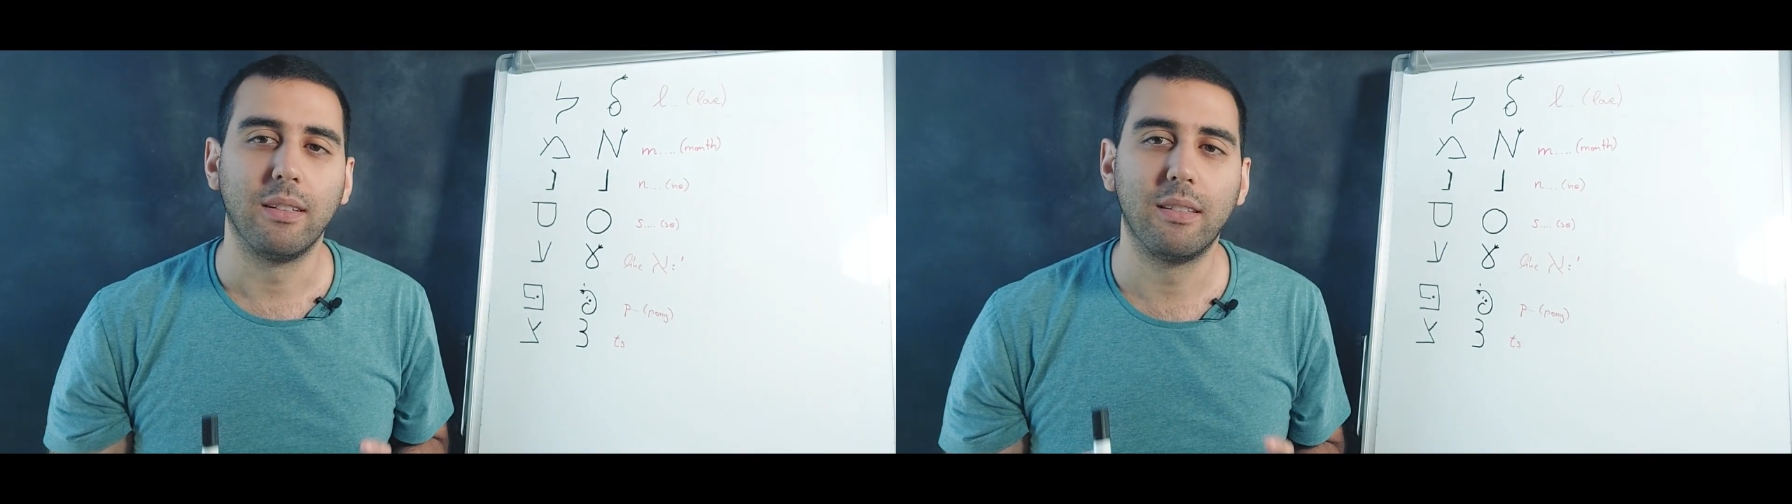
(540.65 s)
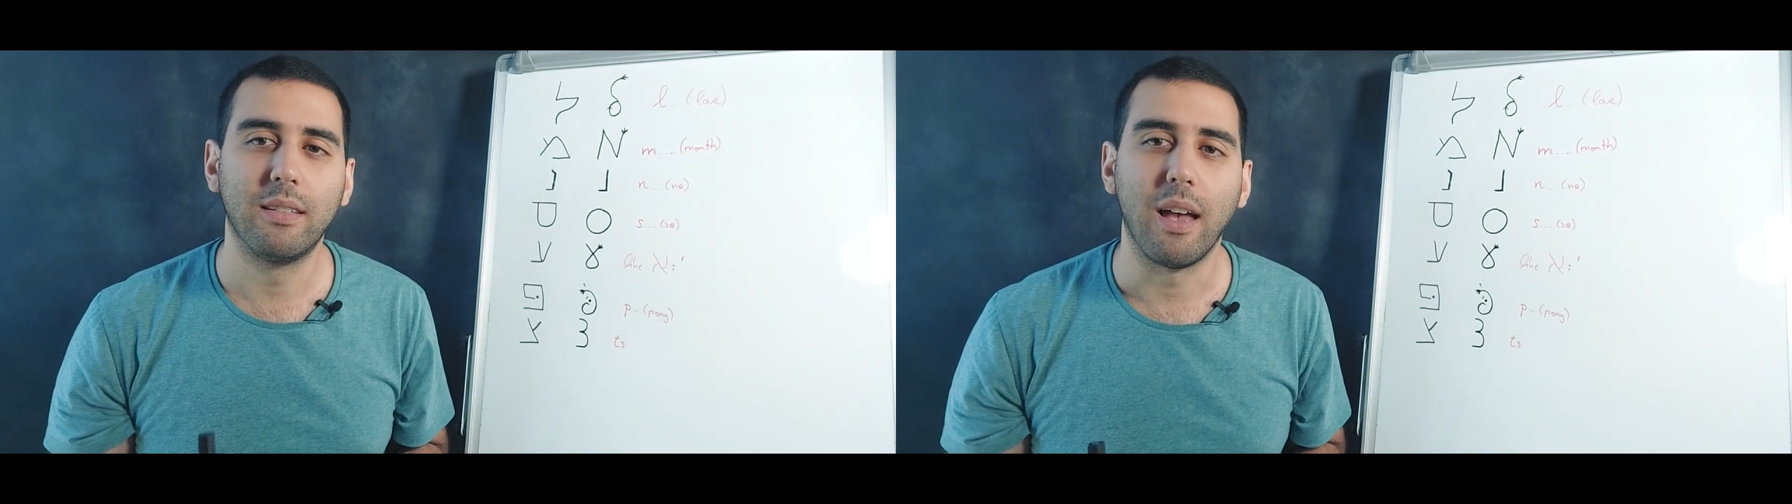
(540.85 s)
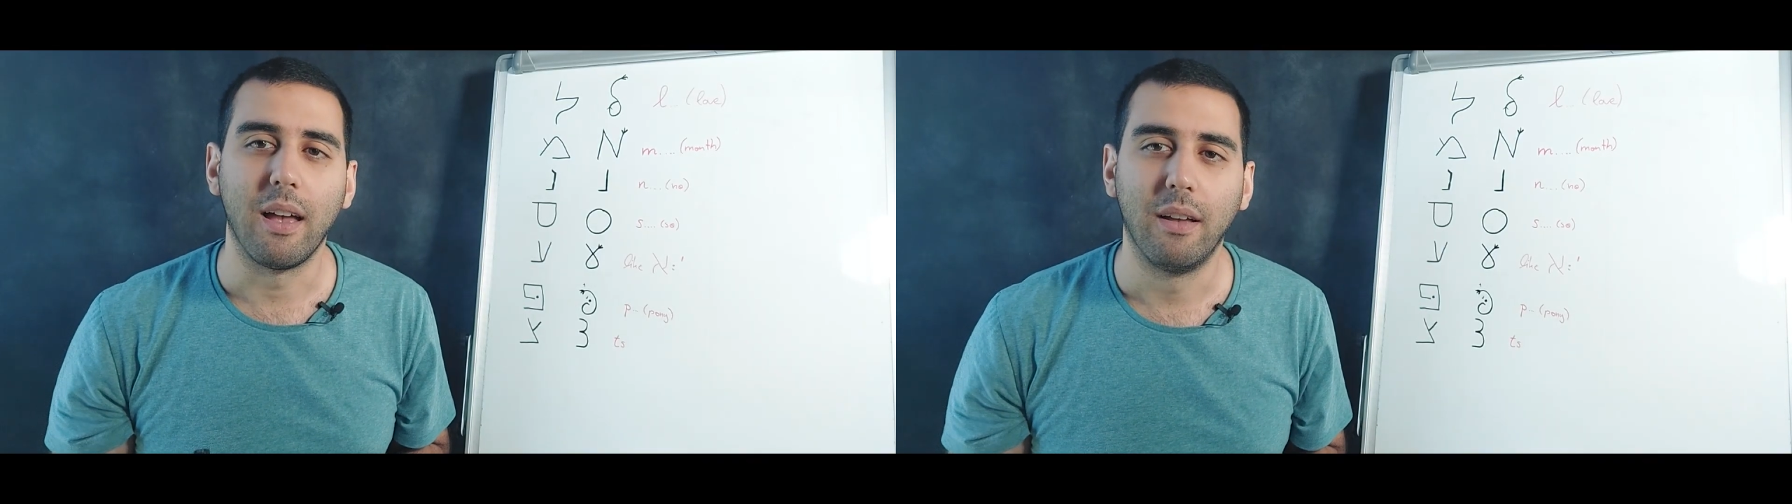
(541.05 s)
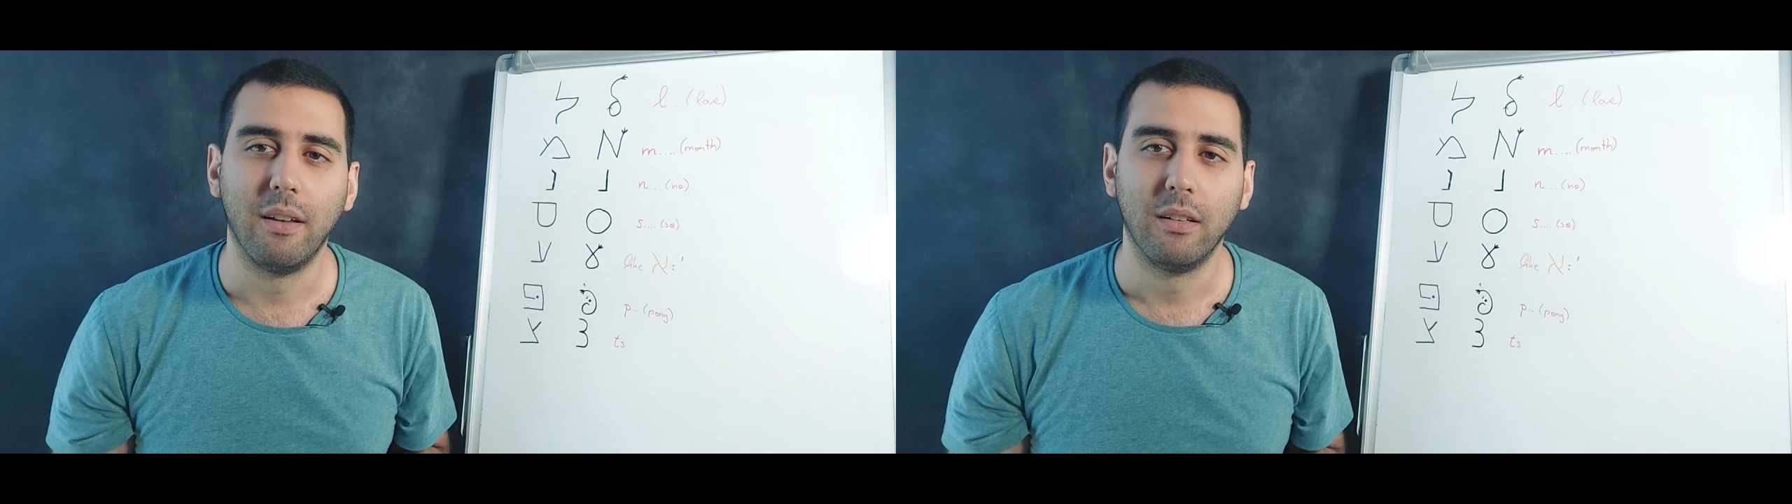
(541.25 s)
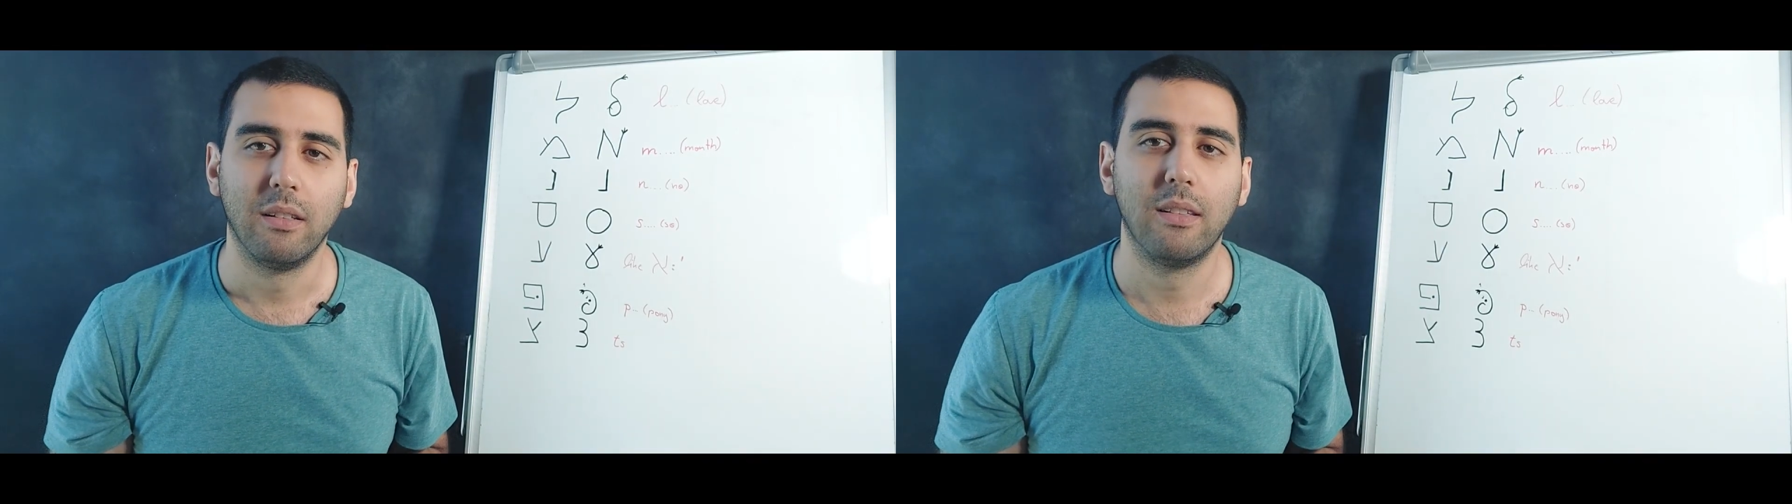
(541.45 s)
Tse,
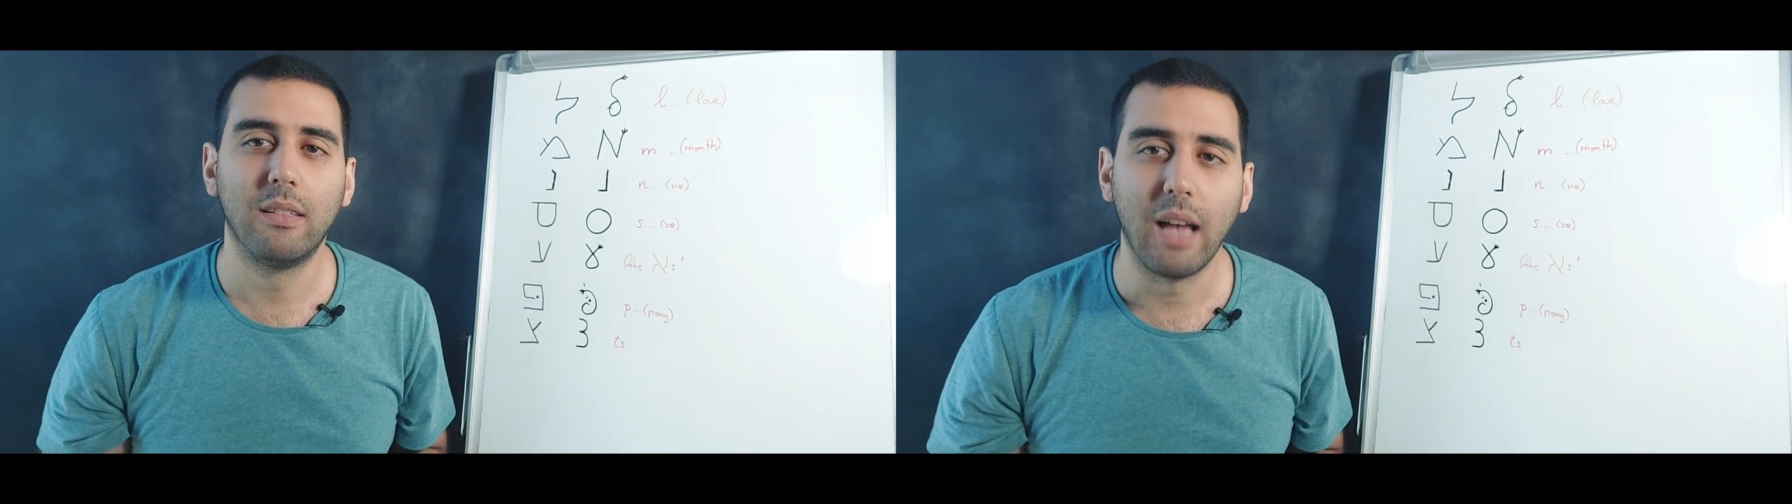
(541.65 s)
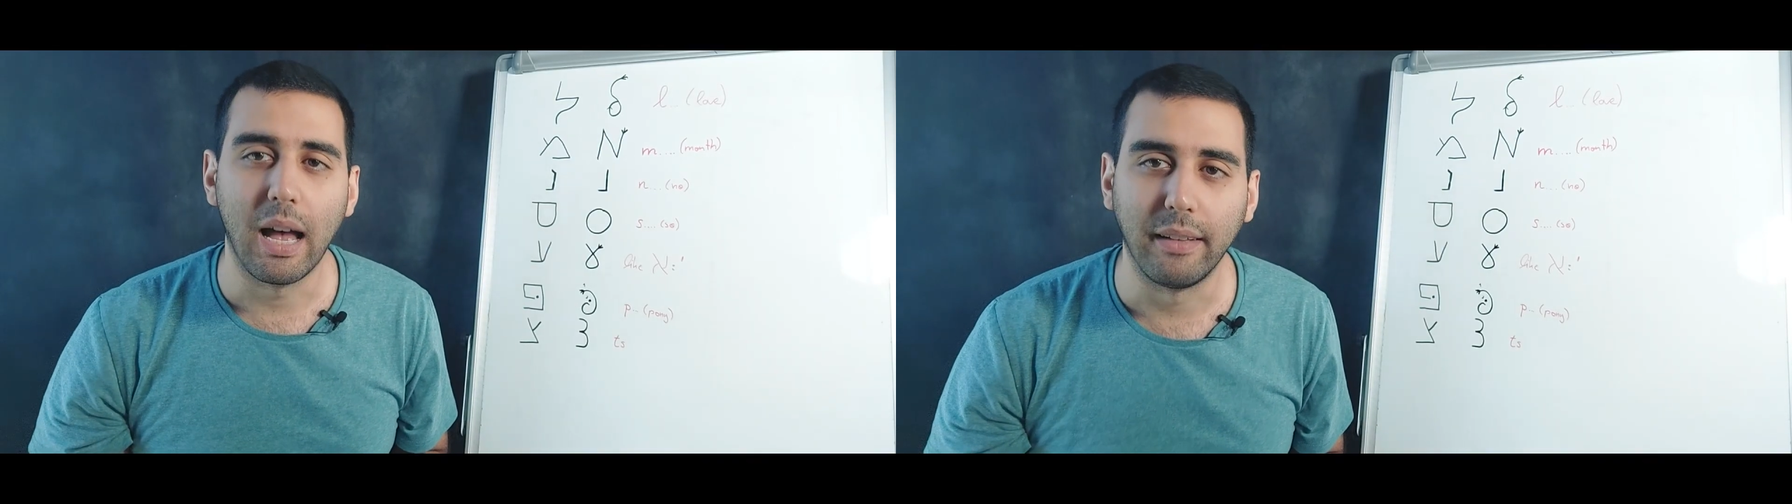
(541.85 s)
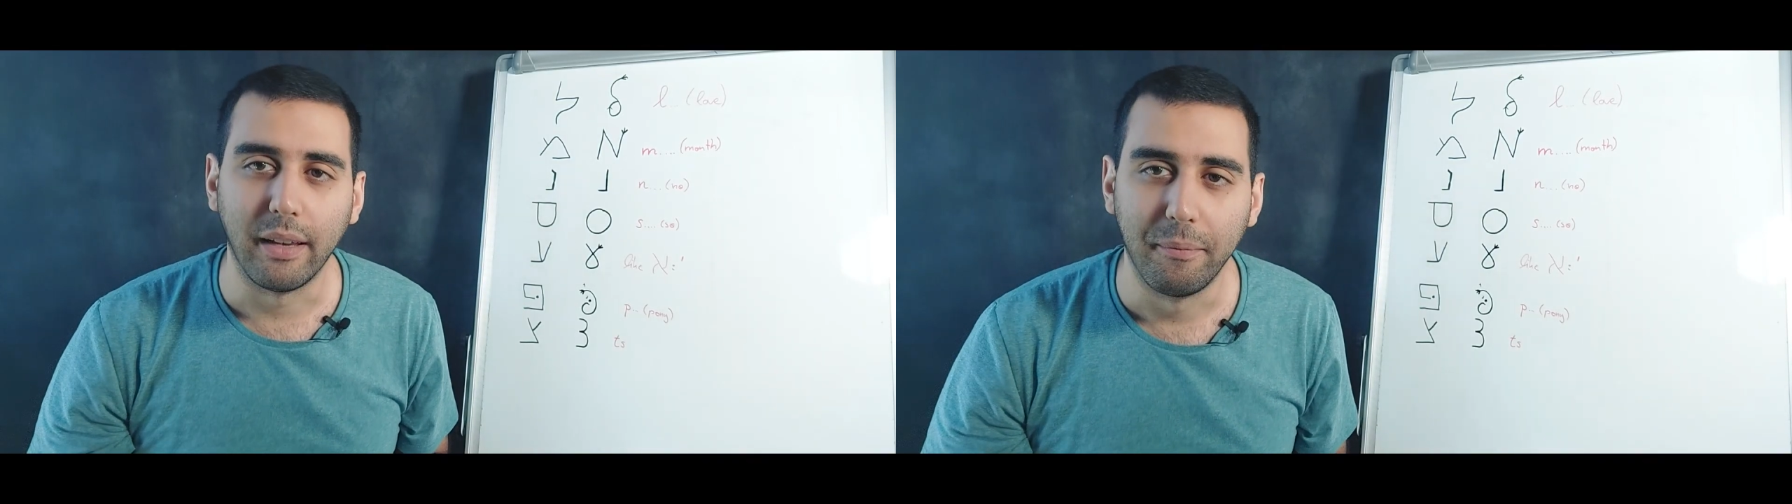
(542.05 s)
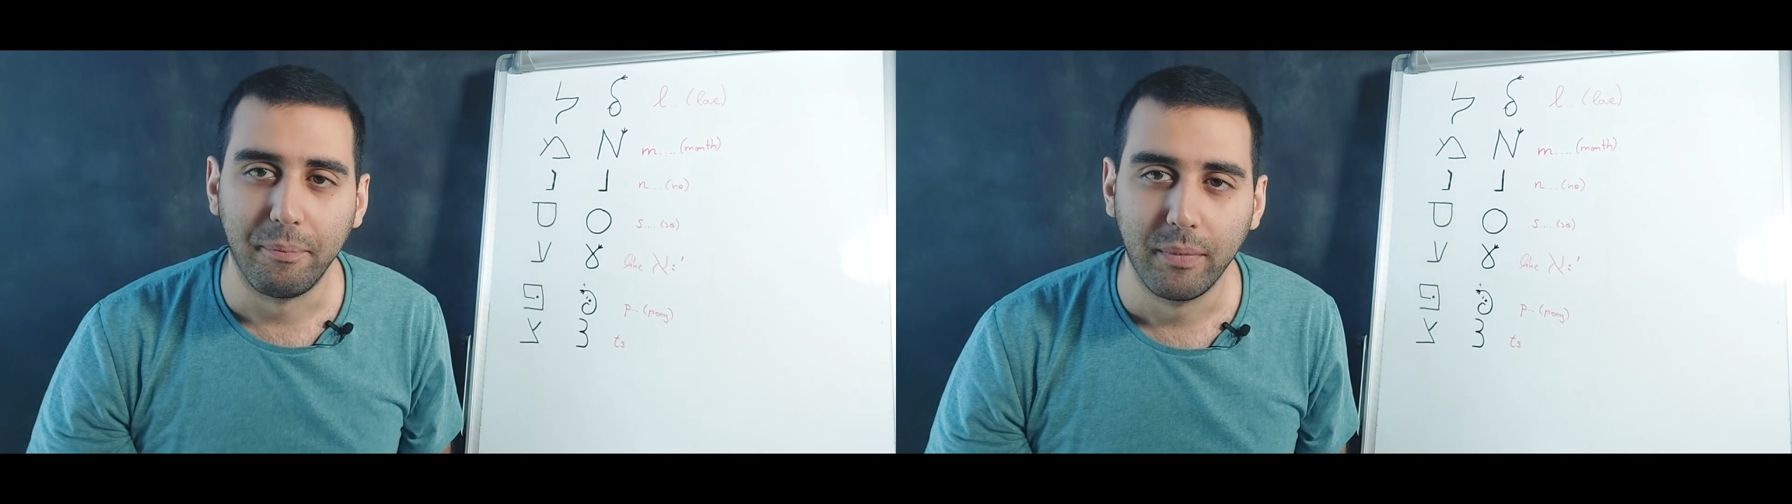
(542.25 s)
tzade.